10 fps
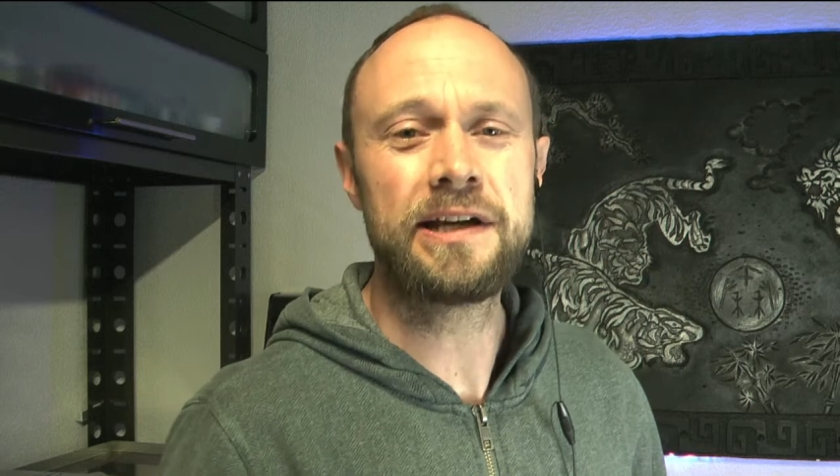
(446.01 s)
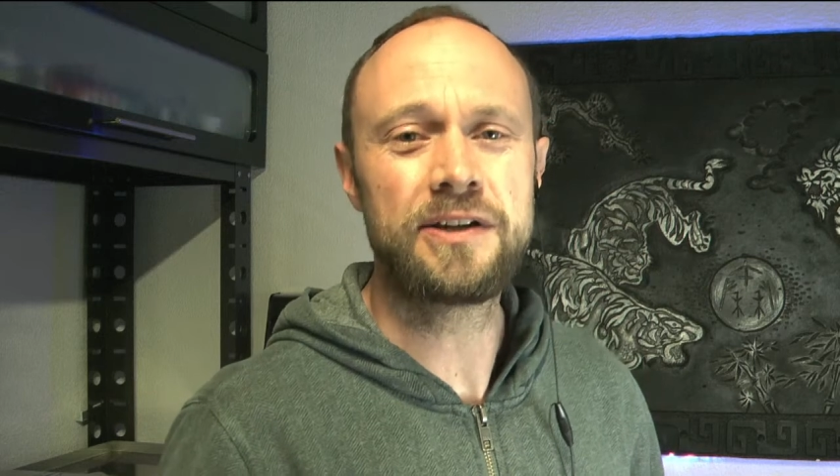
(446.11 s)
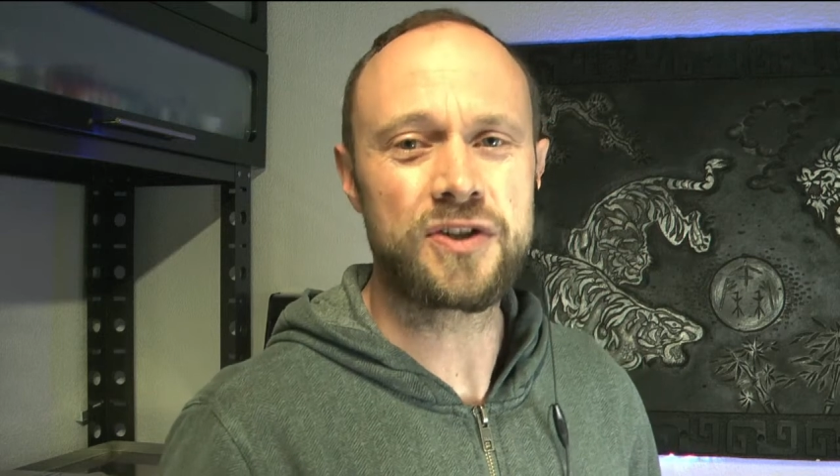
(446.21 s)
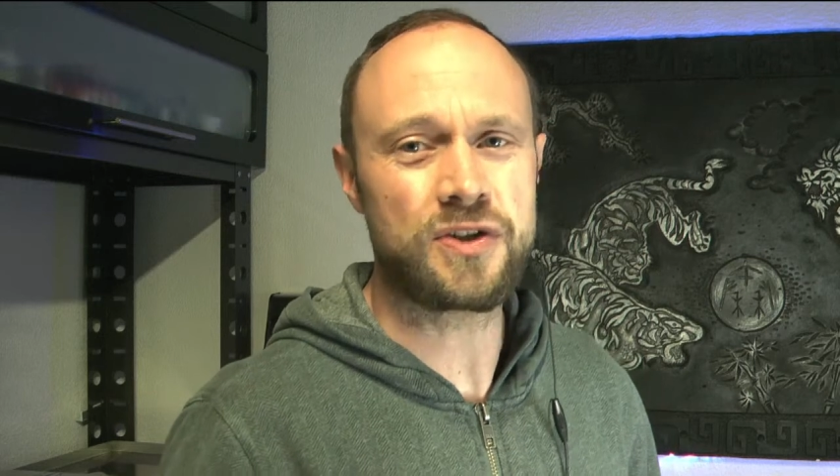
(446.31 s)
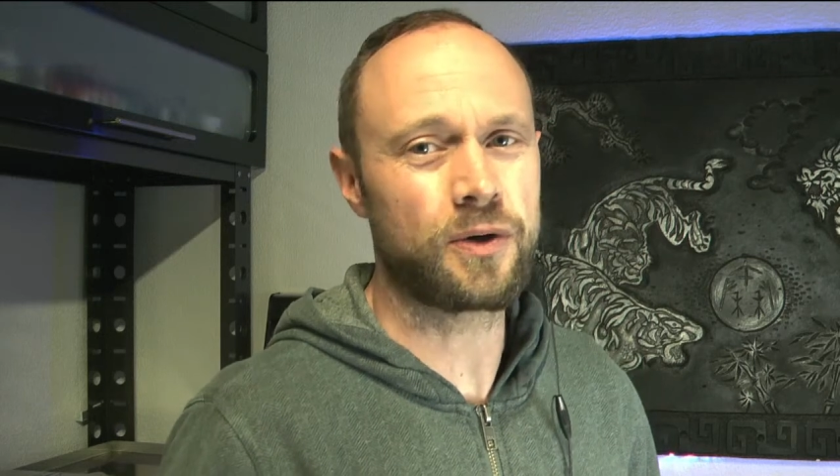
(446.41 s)

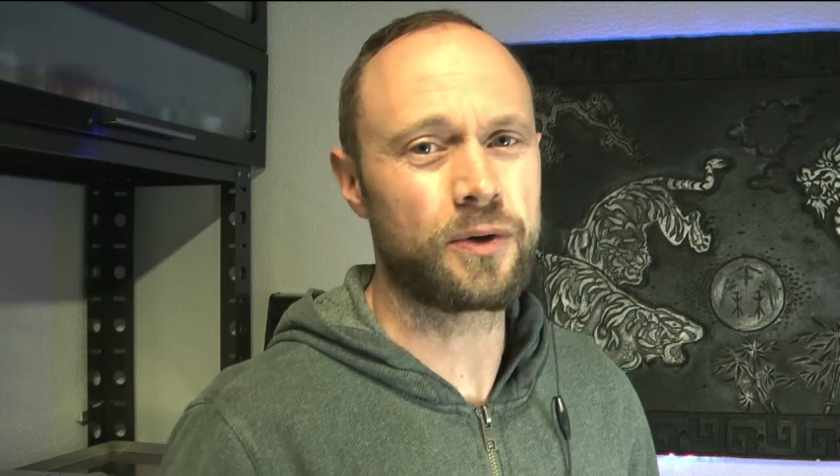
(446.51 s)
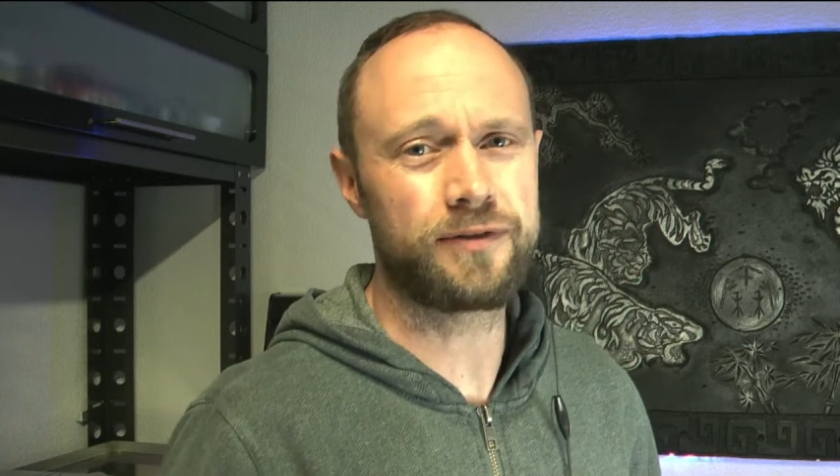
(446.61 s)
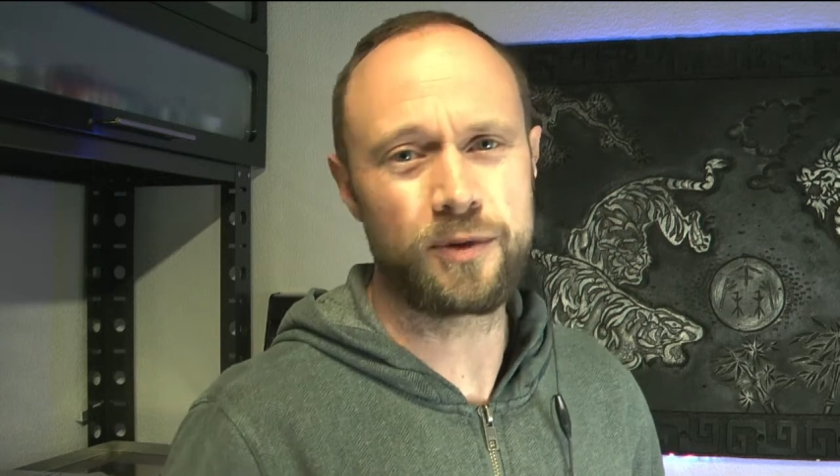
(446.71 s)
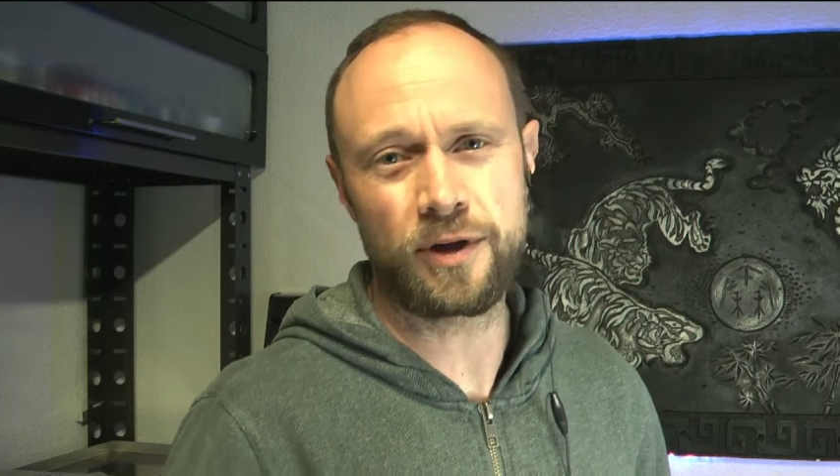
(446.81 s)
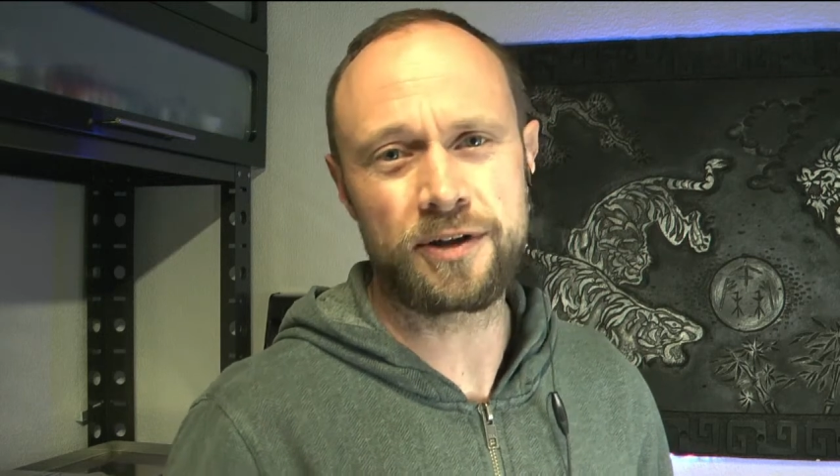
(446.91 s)
So if
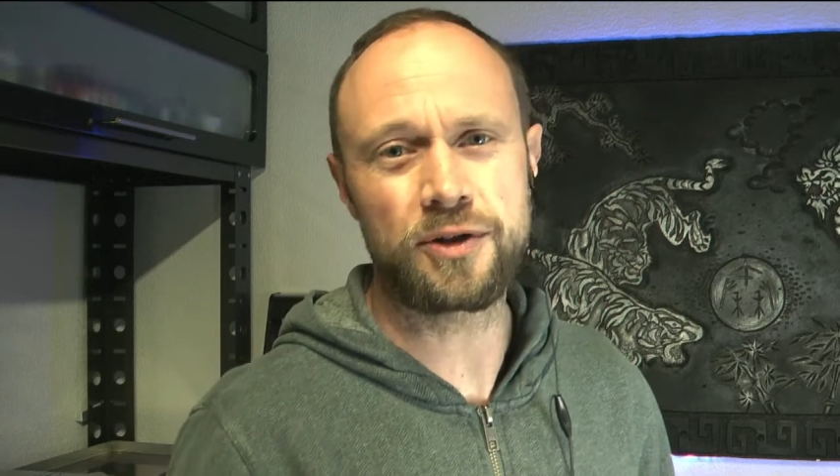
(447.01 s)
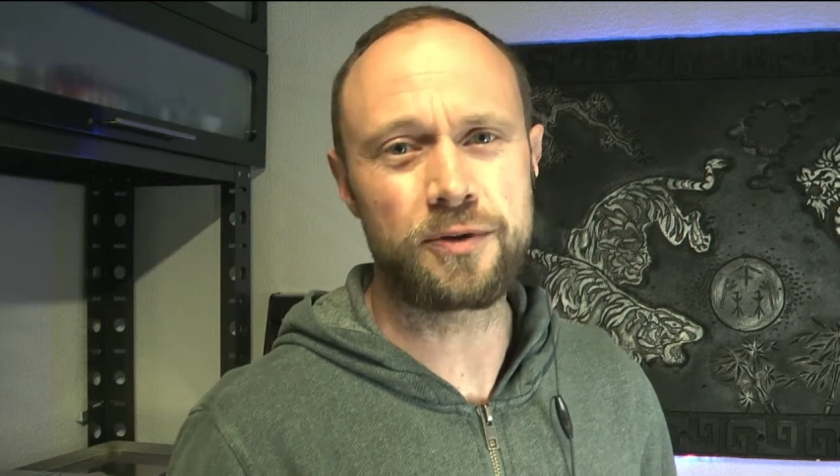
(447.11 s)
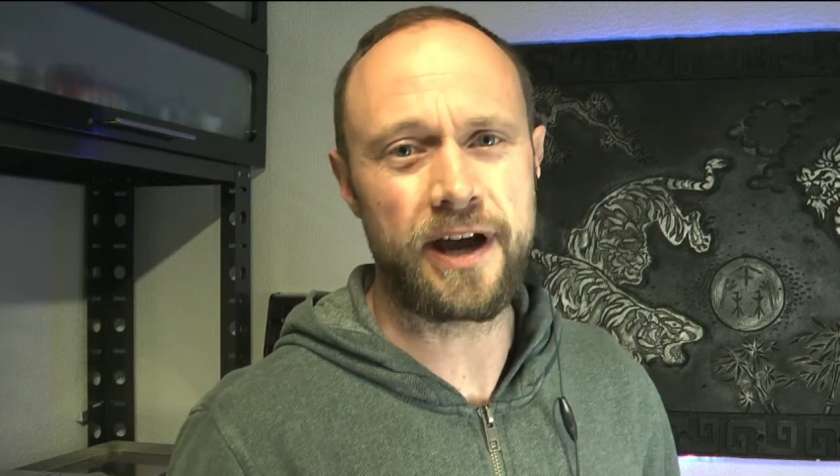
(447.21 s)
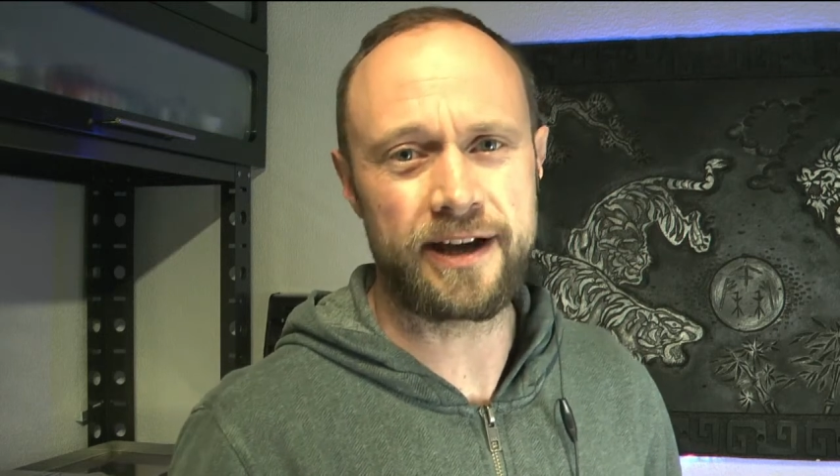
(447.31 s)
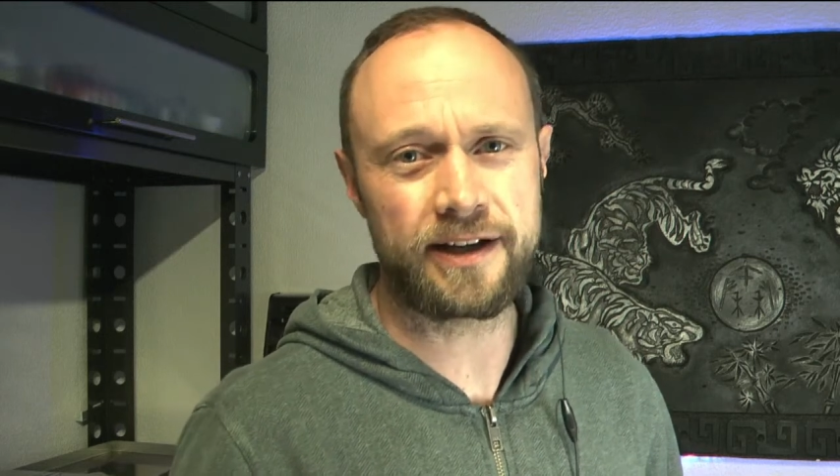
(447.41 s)
you want to do
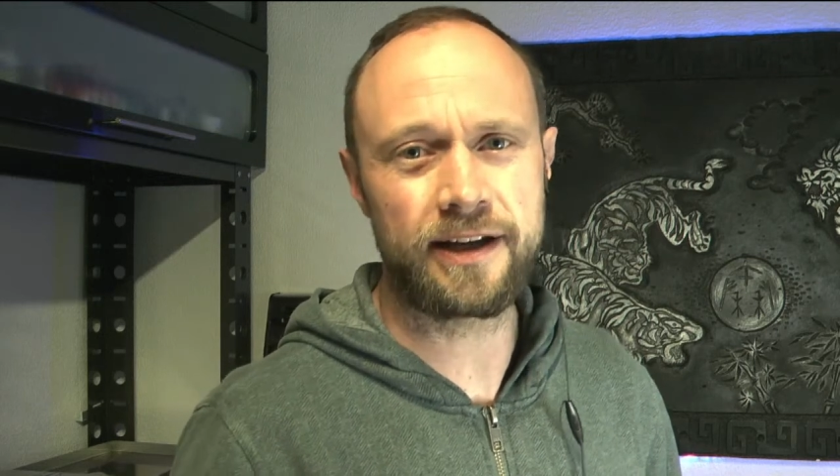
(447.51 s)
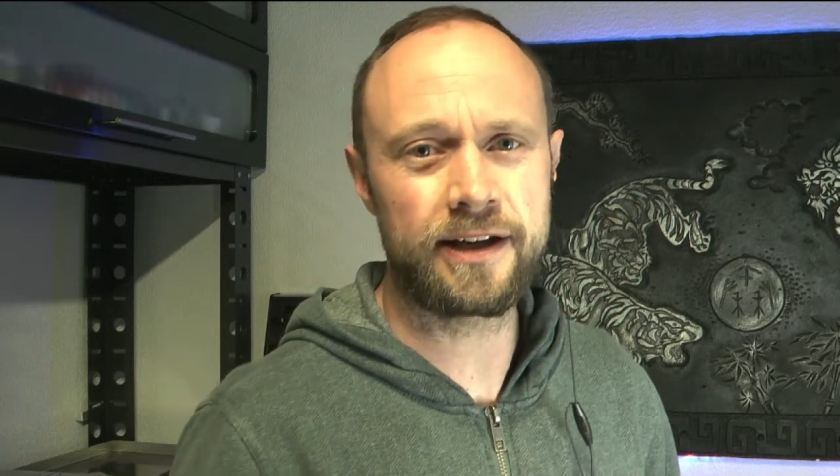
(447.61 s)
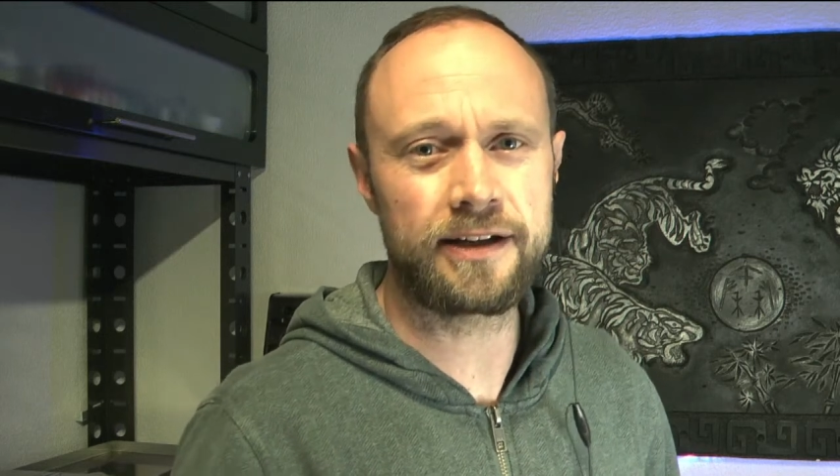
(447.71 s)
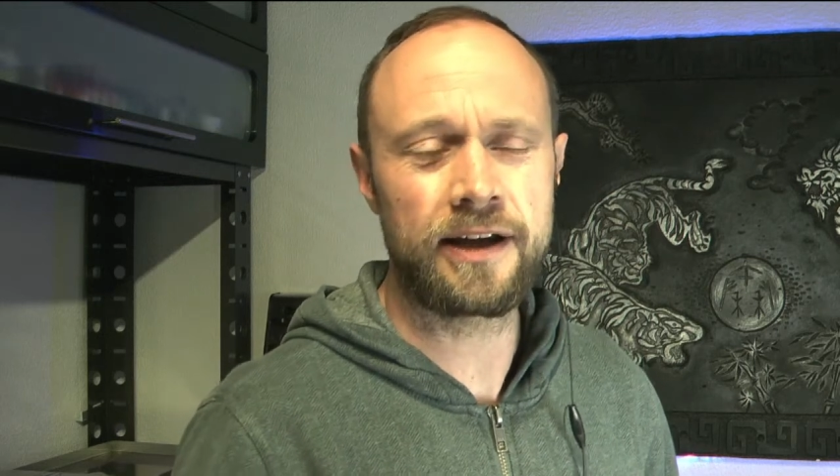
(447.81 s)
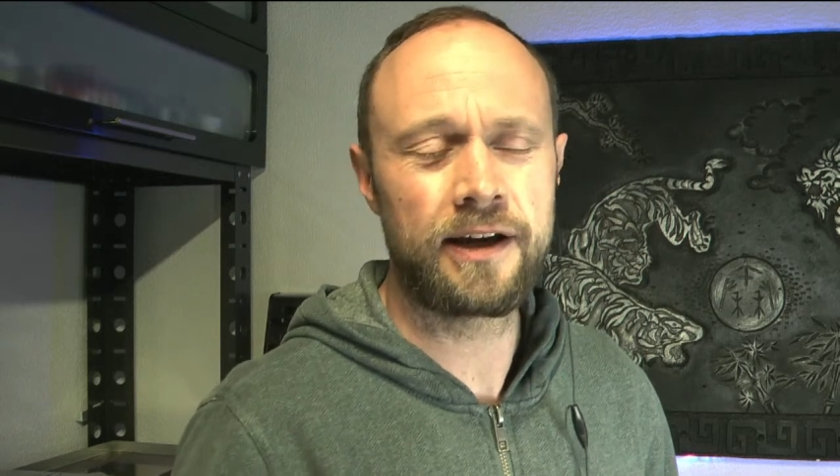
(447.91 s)
that again,